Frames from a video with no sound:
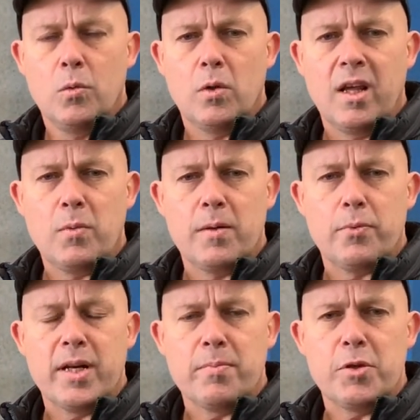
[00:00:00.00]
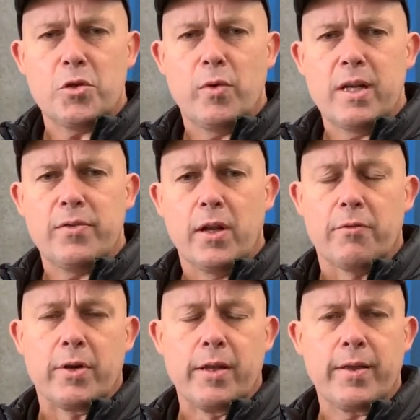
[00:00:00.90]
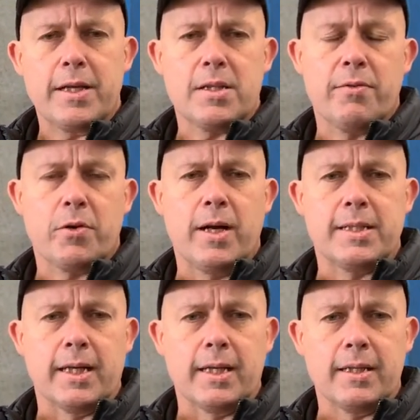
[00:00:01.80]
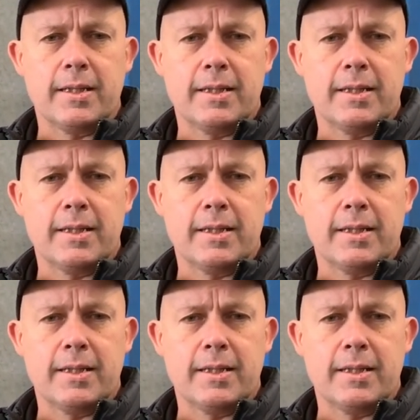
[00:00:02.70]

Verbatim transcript: we'll have one pre-commission ready for delivery. Thanks and have a great day.